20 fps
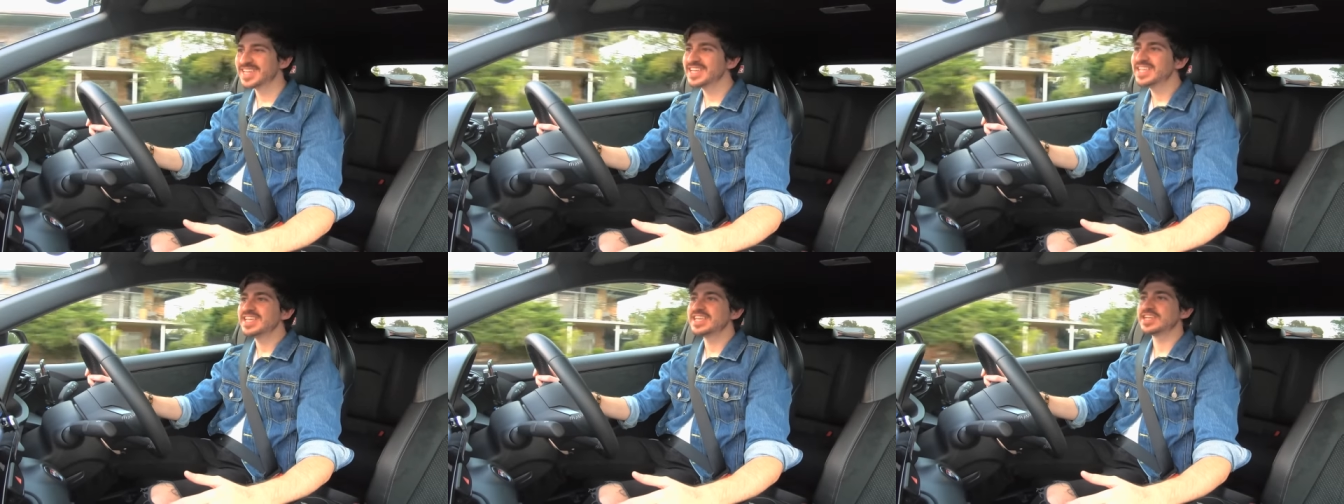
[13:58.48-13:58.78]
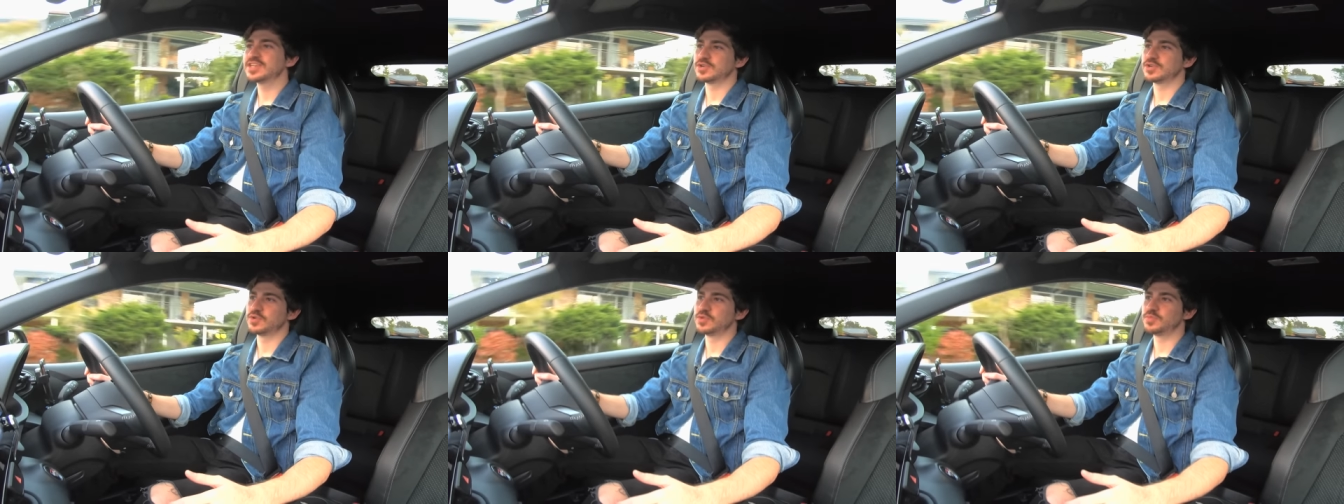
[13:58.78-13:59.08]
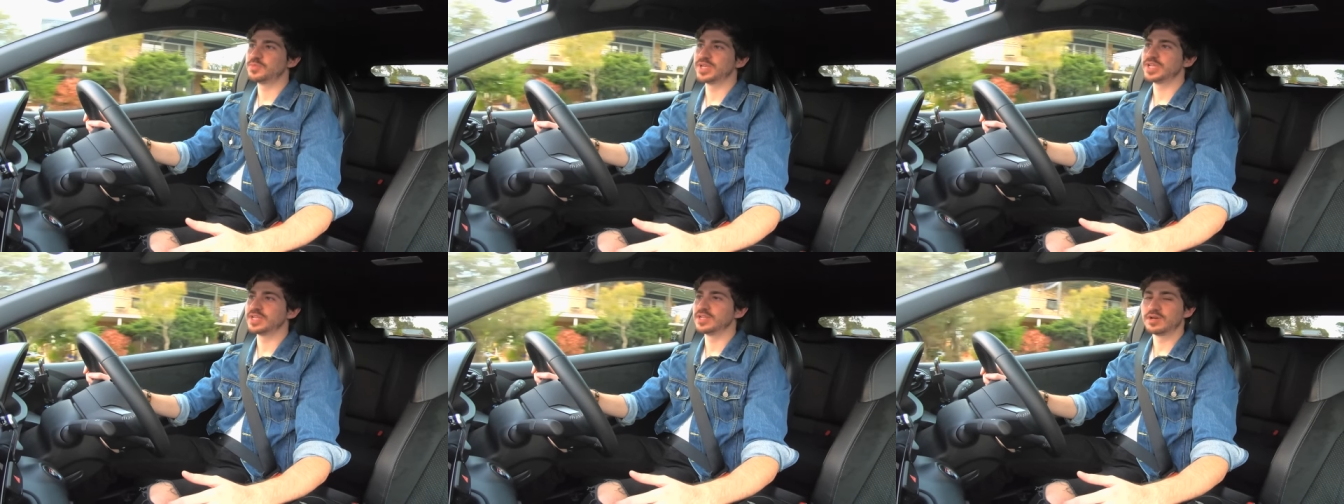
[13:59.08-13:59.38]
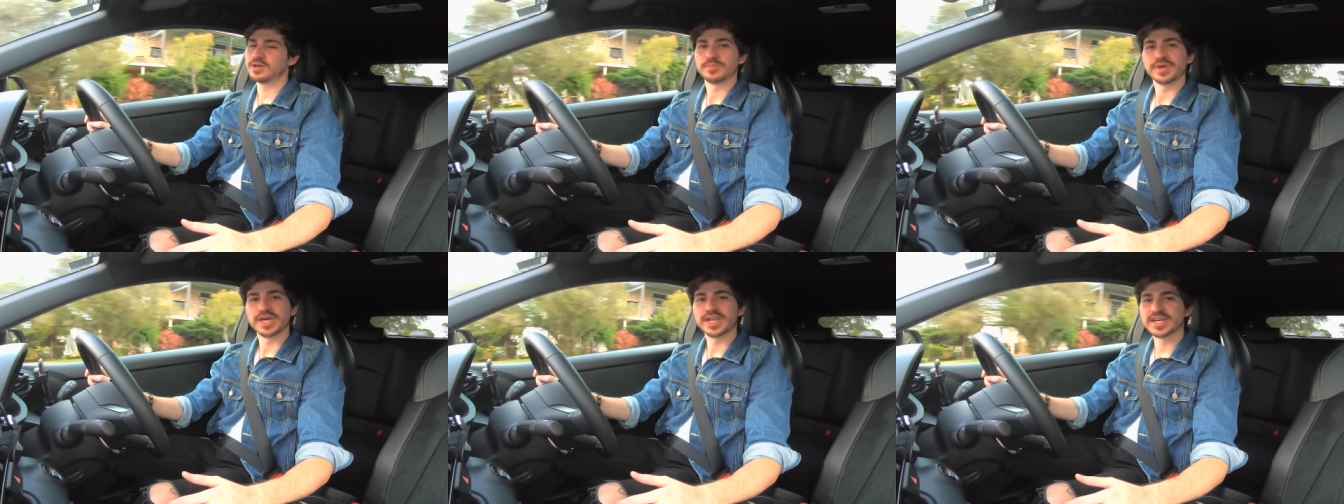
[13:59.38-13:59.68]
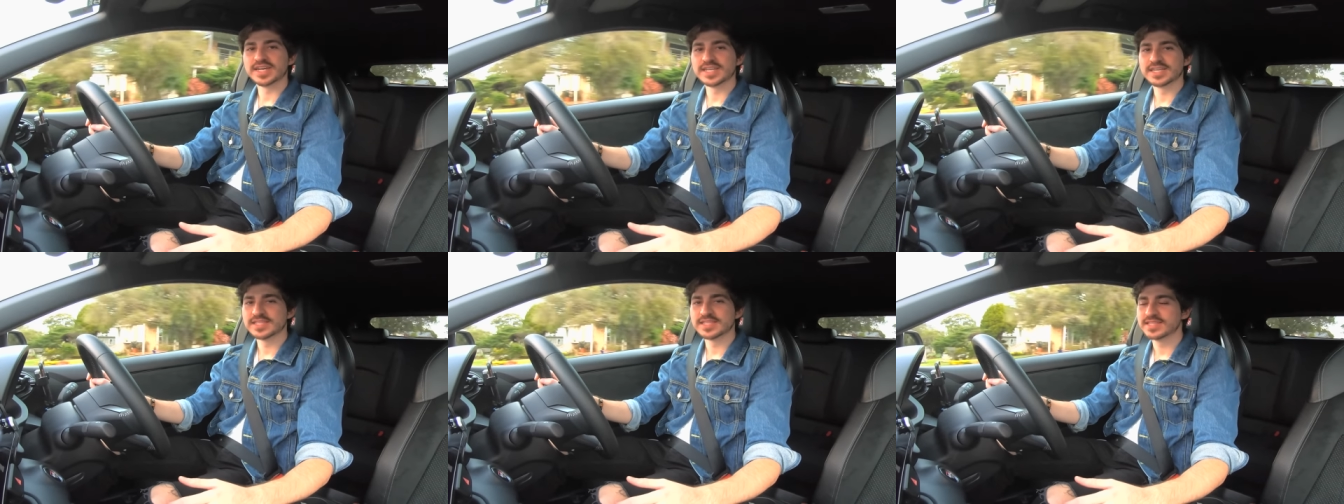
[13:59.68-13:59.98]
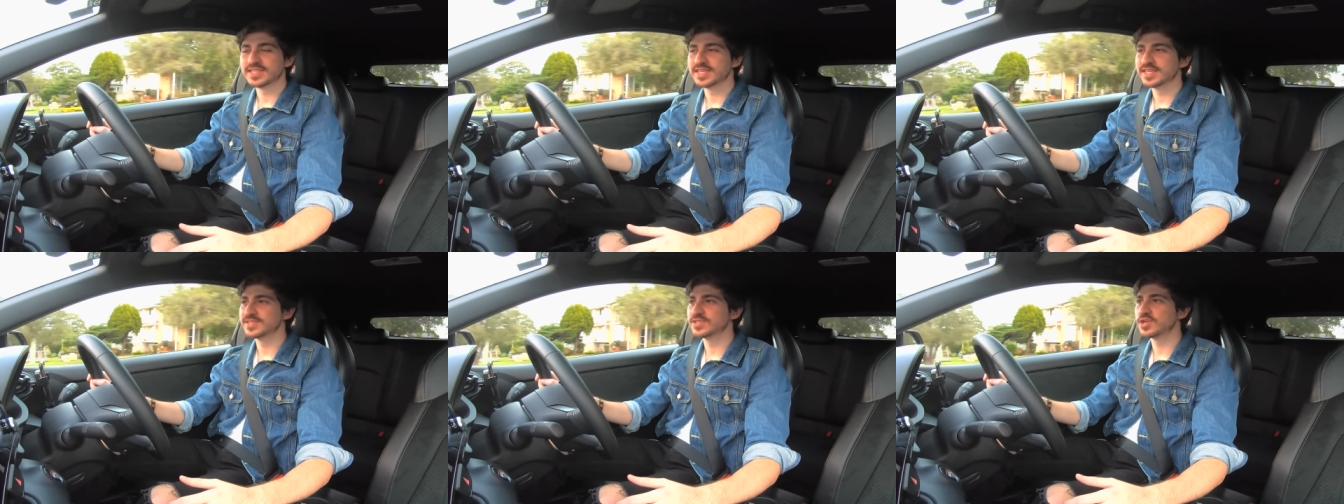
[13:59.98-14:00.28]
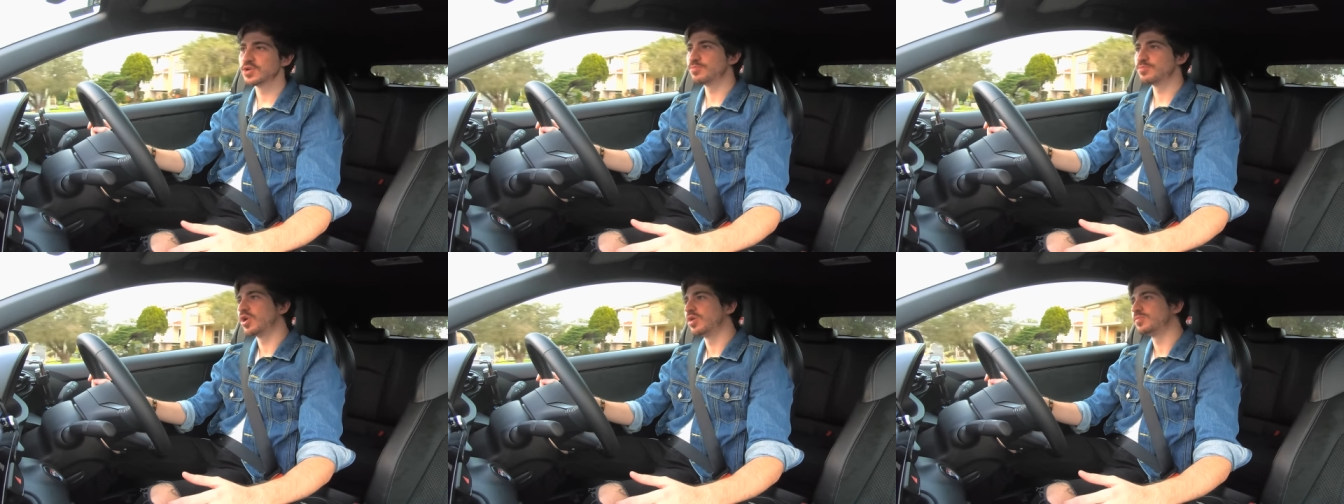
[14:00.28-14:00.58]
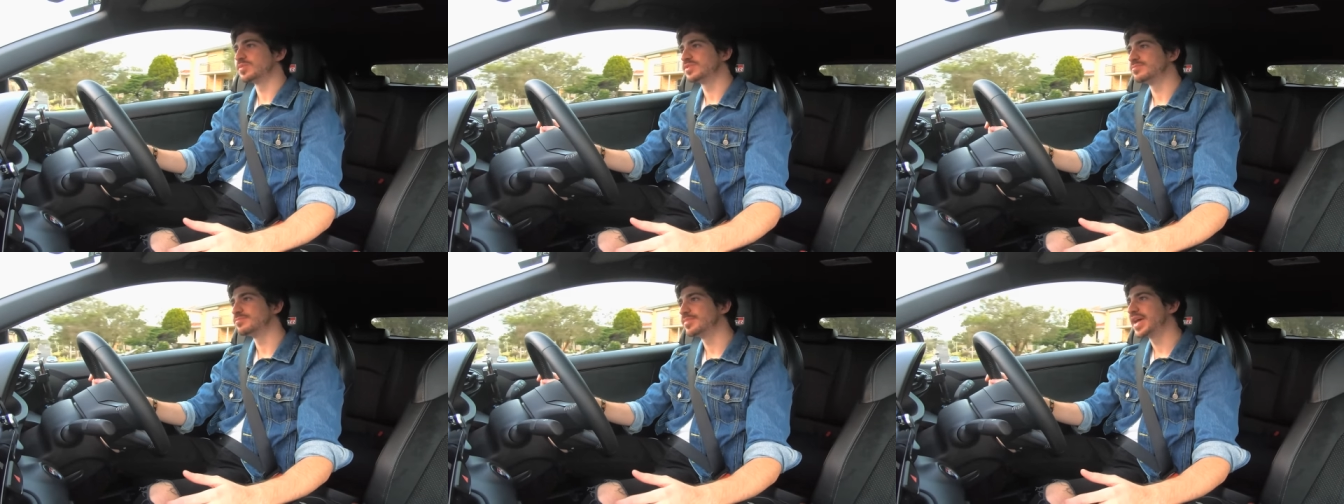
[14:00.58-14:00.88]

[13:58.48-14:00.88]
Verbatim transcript: it could be a lot better. There's no pops and